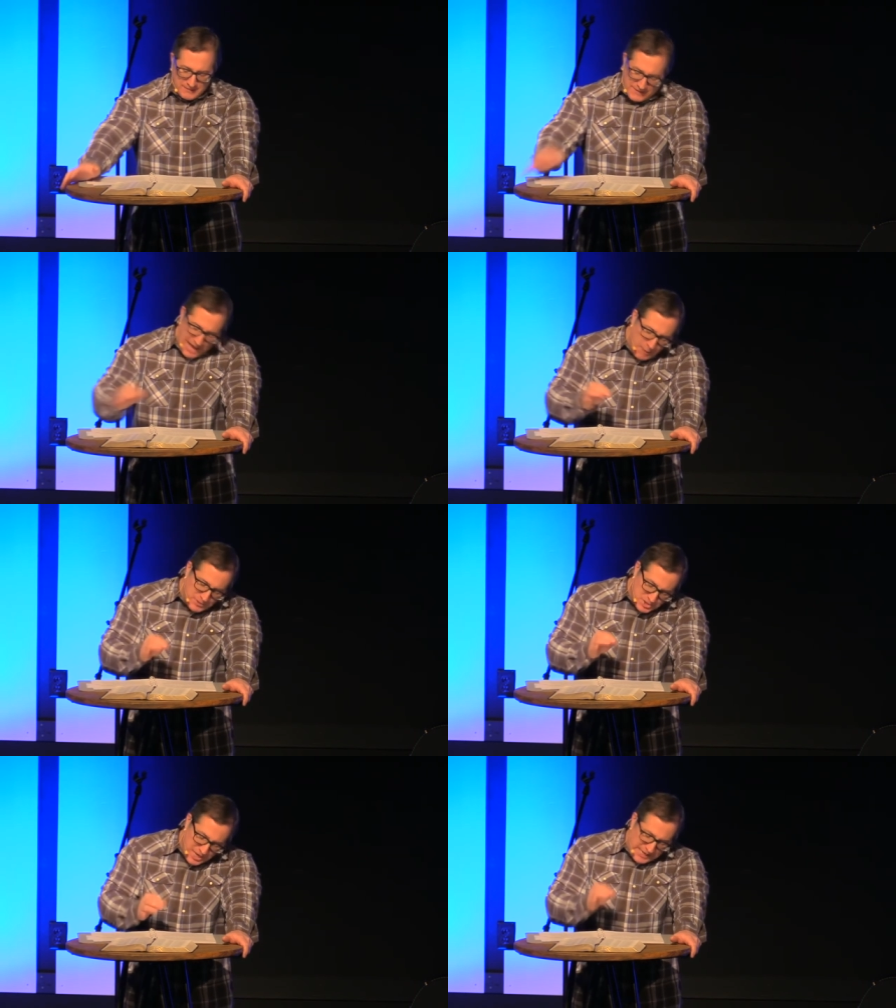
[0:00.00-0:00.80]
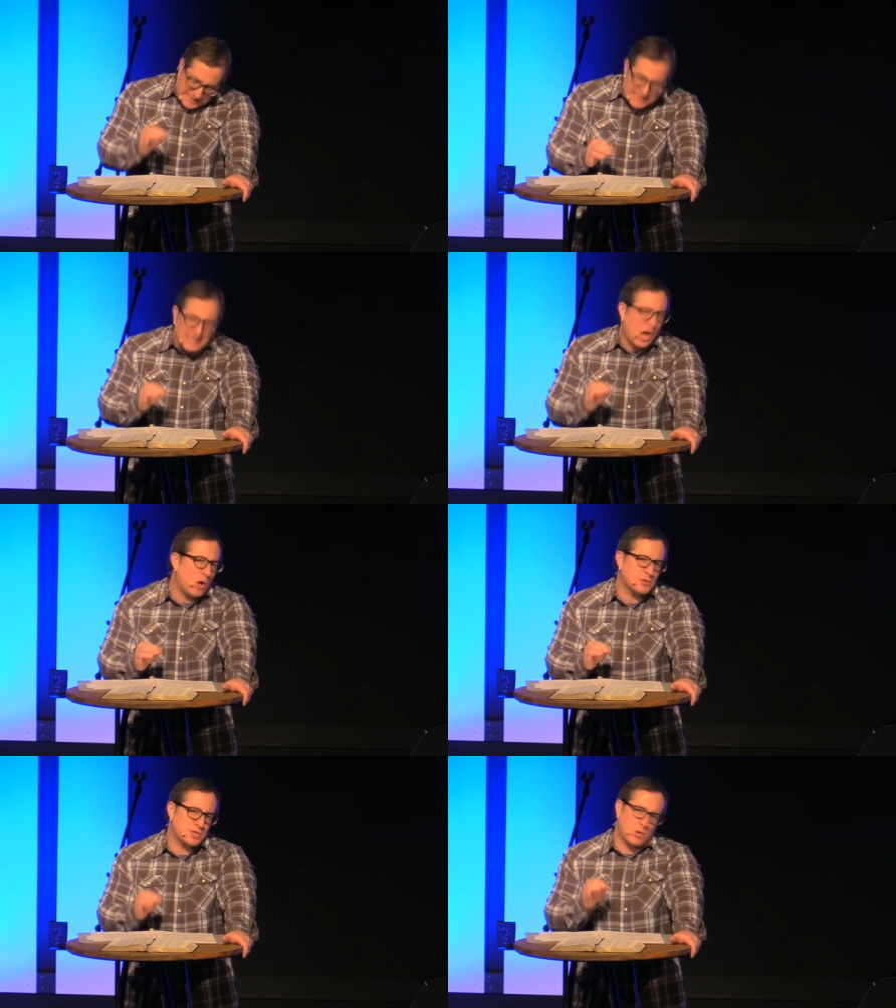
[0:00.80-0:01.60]
then I would say He can
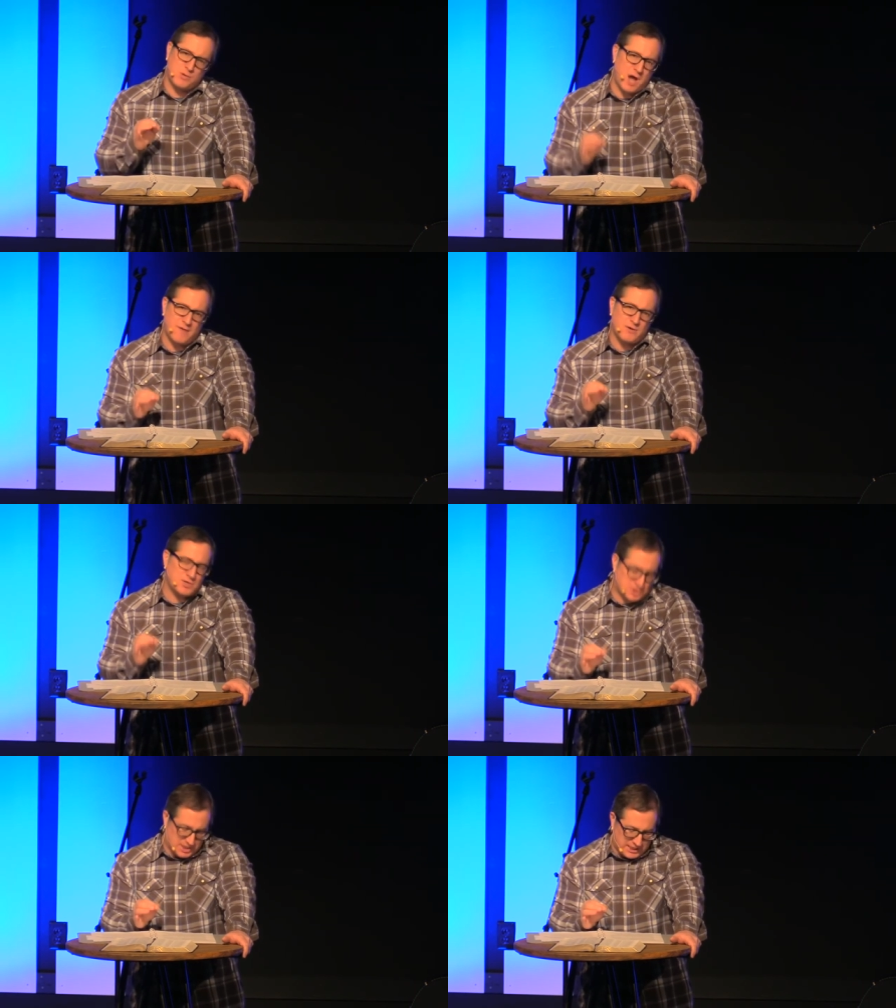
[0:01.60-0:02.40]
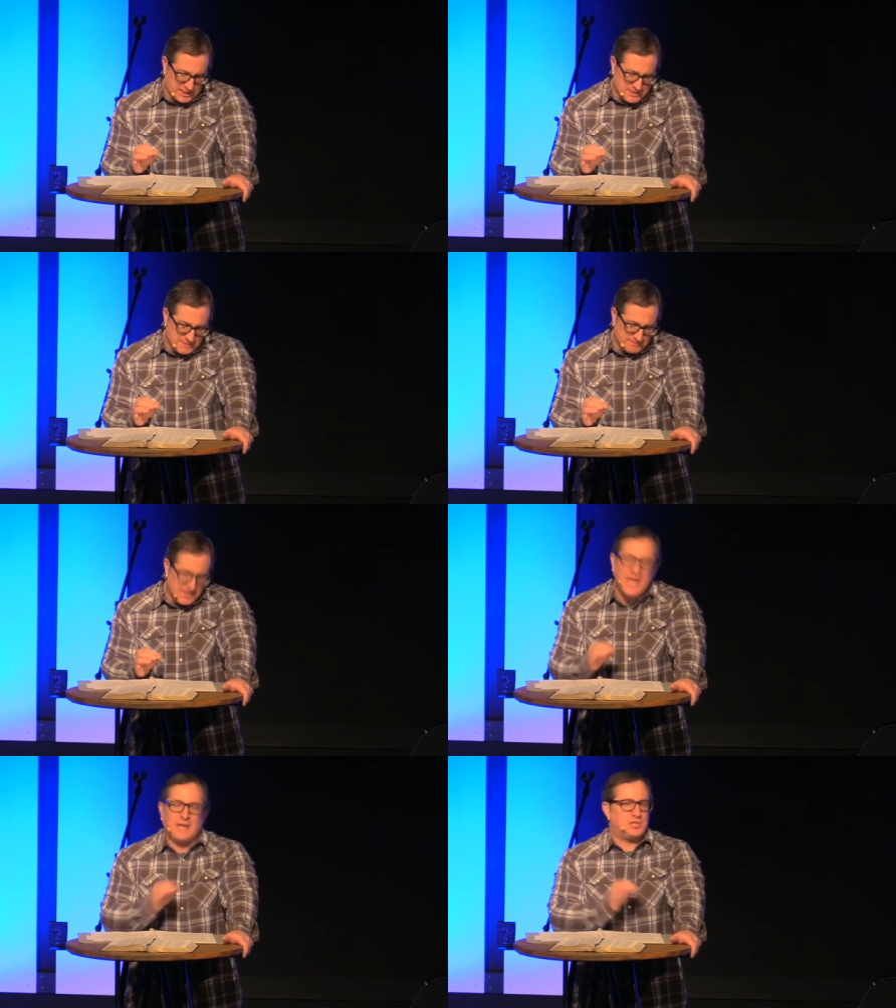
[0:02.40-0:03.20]
also govern sin
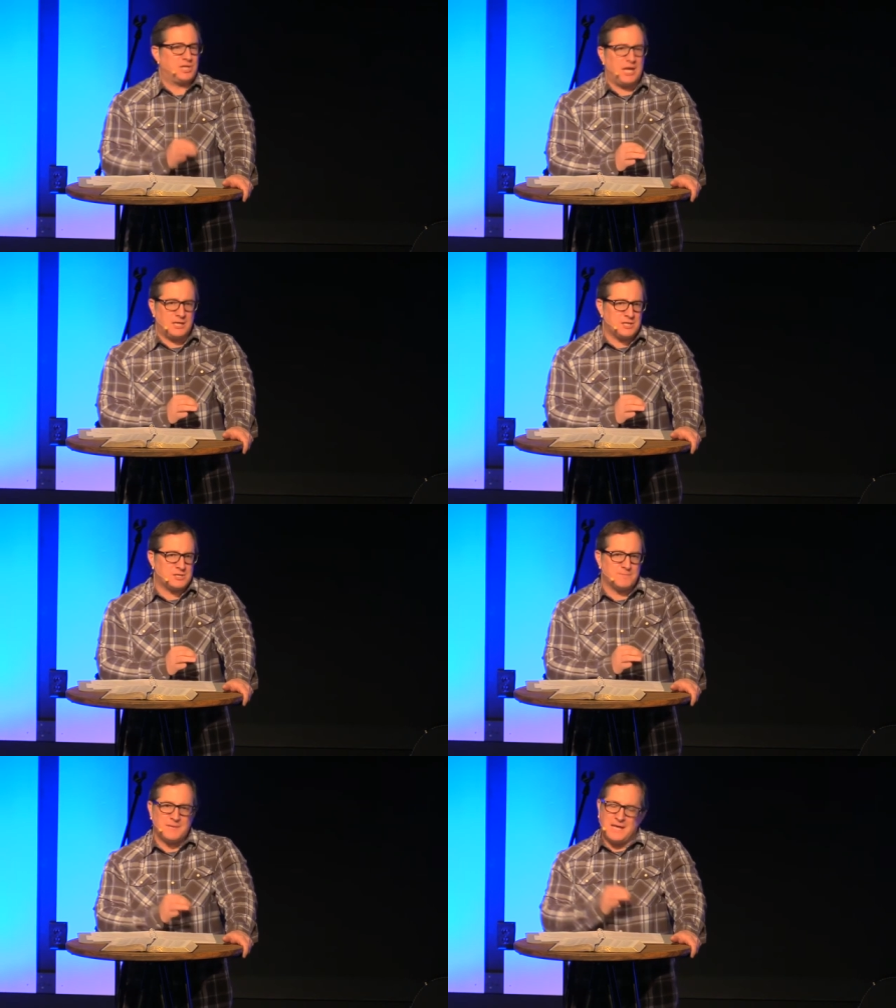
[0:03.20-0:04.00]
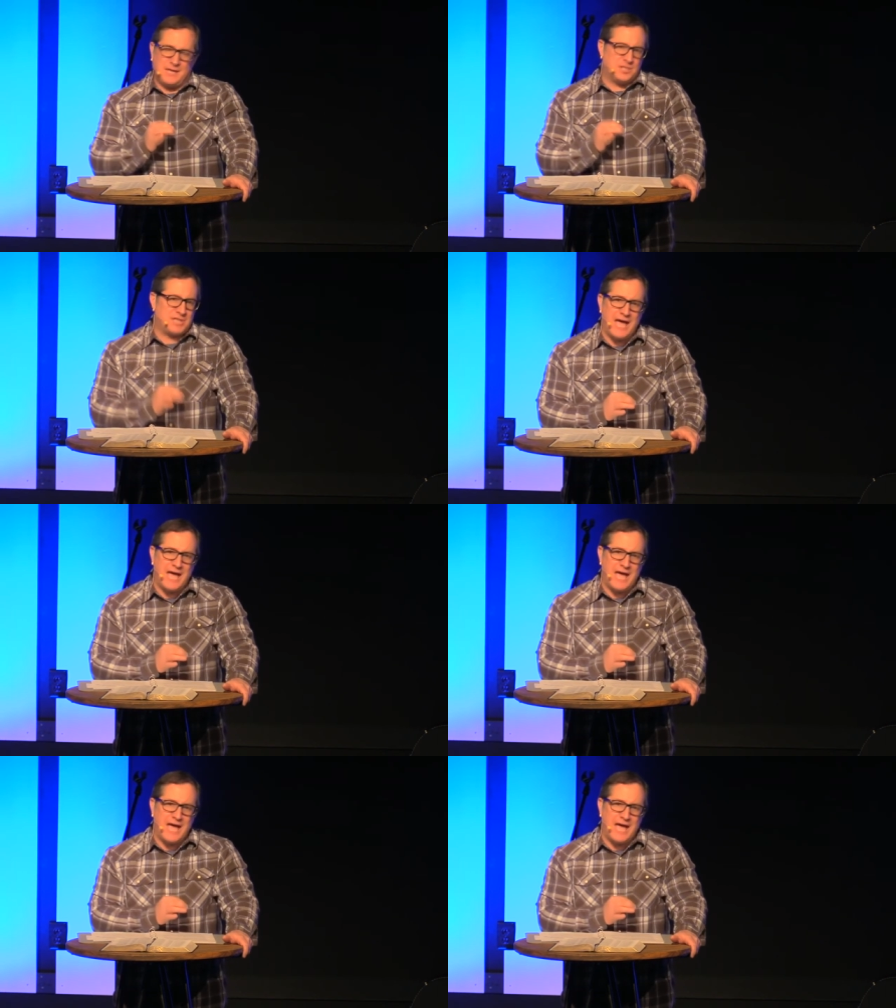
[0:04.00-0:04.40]
and sickness and